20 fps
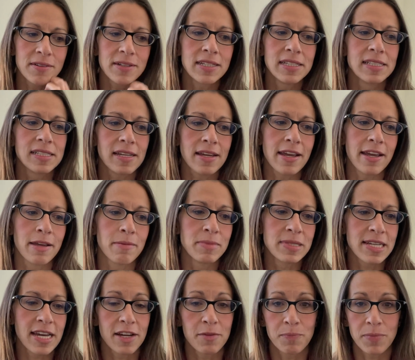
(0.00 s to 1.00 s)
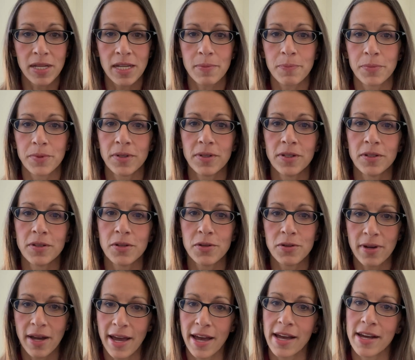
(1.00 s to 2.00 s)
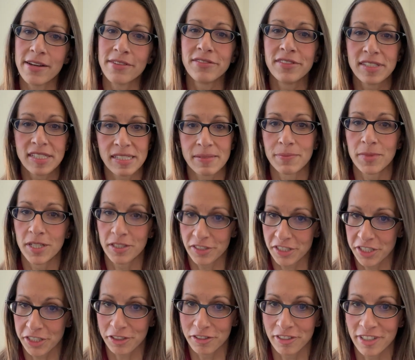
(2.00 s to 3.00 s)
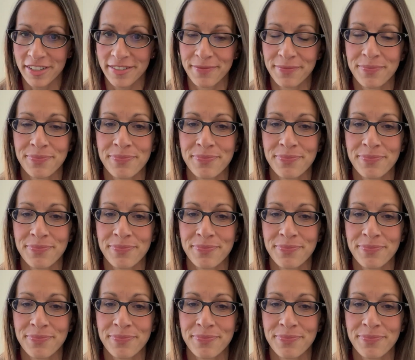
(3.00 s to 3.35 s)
is aimed at people who have small children